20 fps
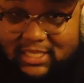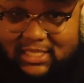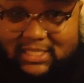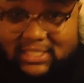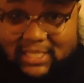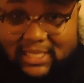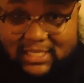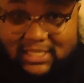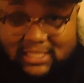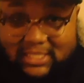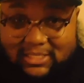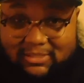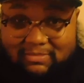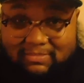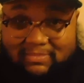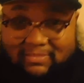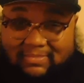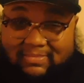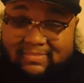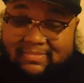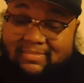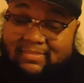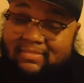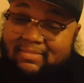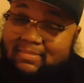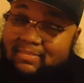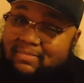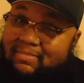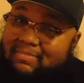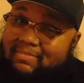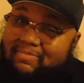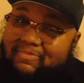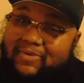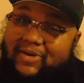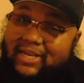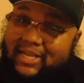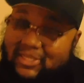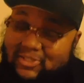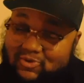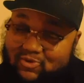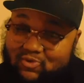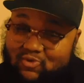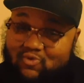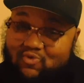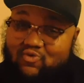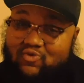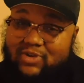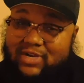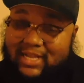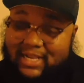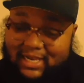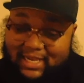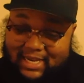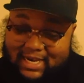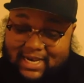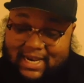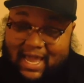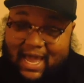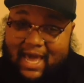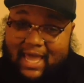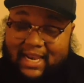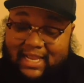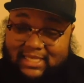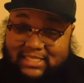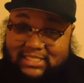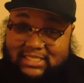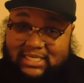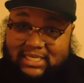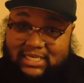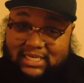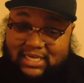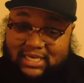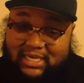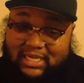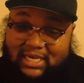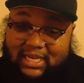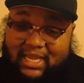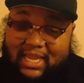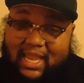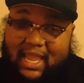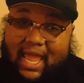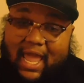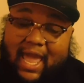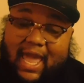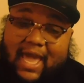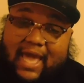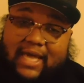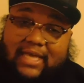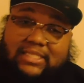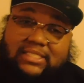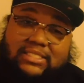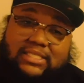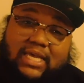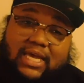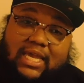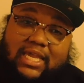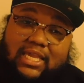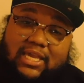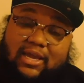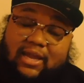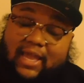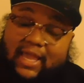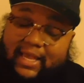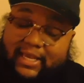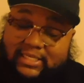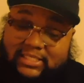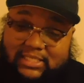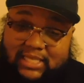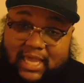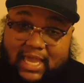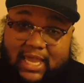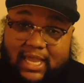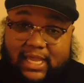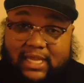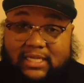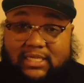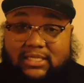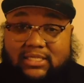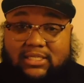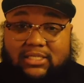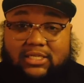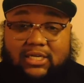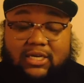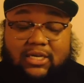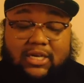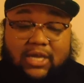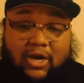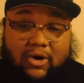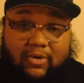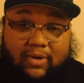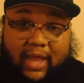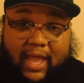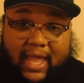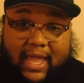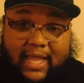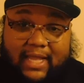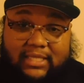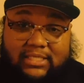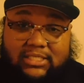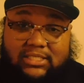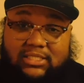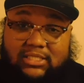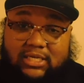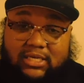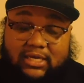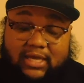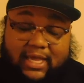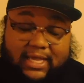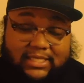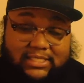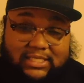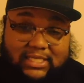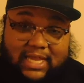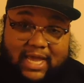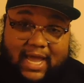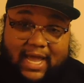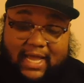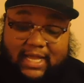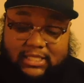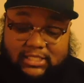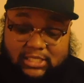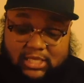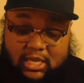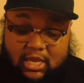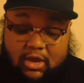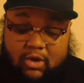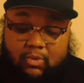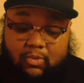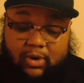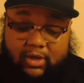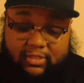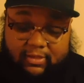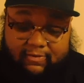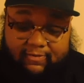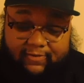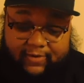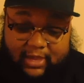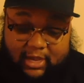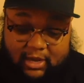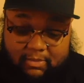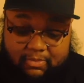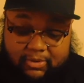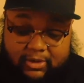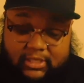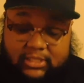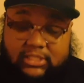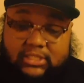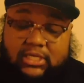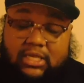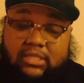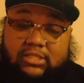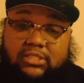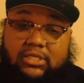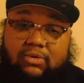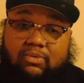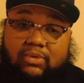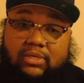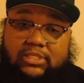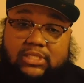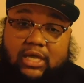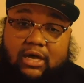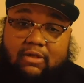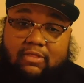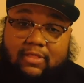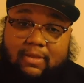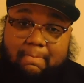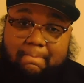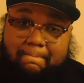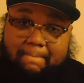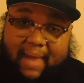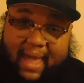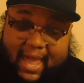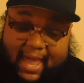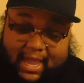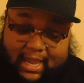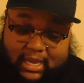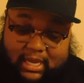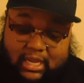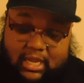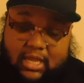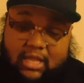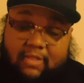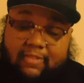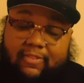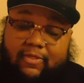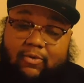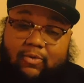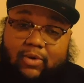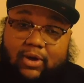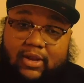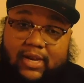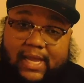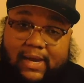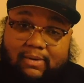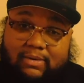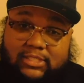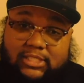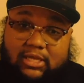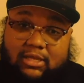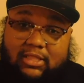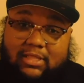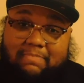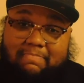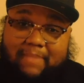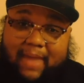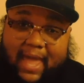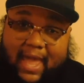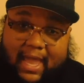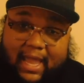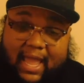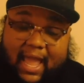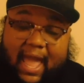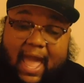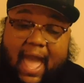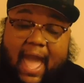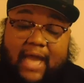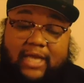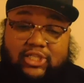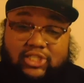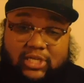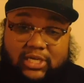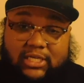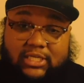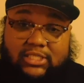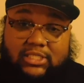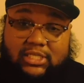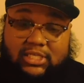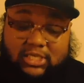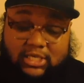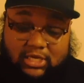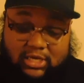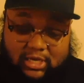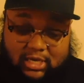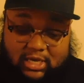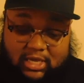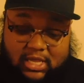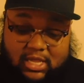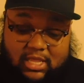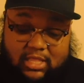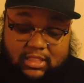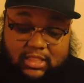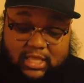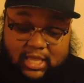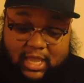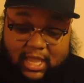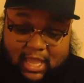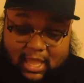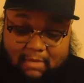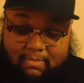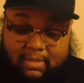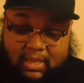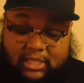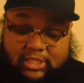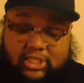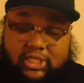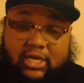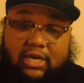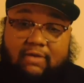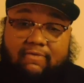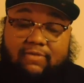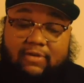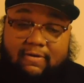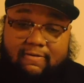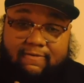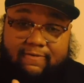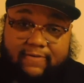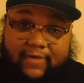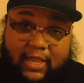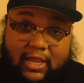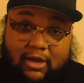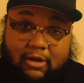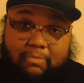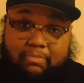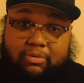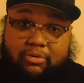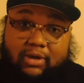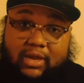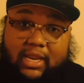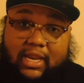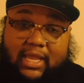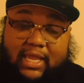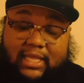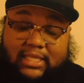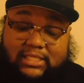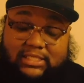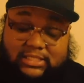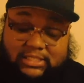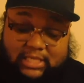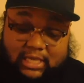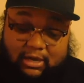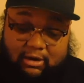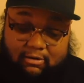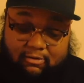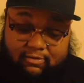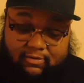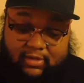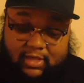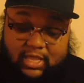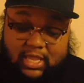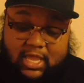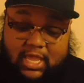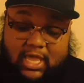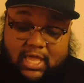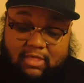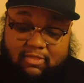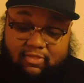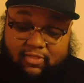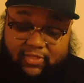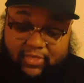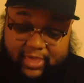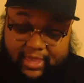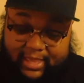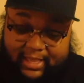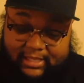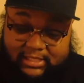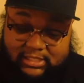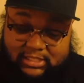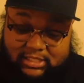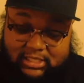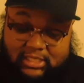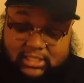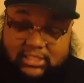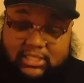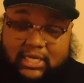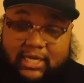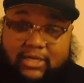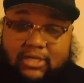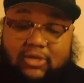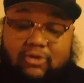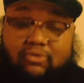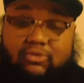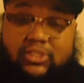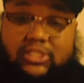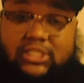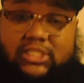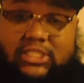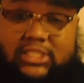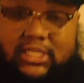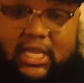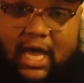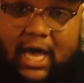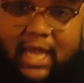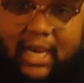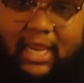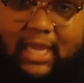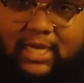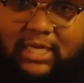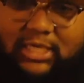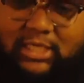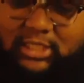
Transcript: the system, but it's really not as good as say your S8, your Note 8s, your S9s, where the fingerprint sensor was on the back. The one that was on the back actually took the image of your fingerprint itself. This is their new sonic